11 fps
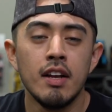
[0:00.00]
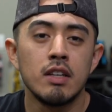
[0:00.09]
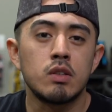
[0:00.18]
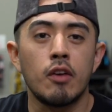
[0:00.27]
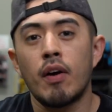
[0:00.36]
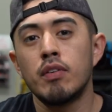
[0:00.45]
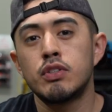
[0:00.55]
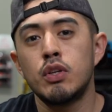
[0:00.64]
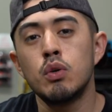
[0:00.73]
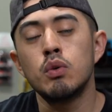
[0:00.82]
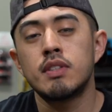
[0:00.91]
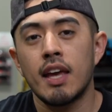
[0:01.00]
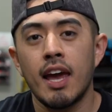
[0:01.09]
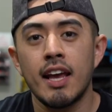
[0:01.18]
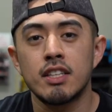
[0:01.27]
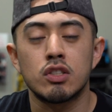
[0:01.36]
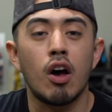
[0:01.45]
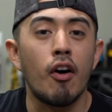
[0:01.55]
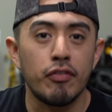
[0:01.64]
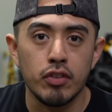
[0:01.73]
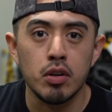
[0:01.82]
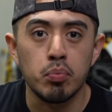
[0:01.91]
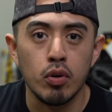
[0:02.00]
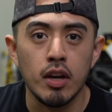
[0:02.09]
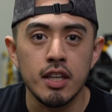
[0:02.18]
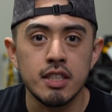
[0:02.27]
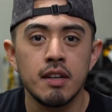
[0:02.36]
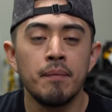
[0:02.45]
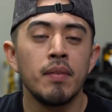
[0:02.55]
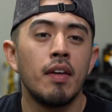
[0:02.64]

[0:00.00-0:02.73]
So if I were to use a softer brush,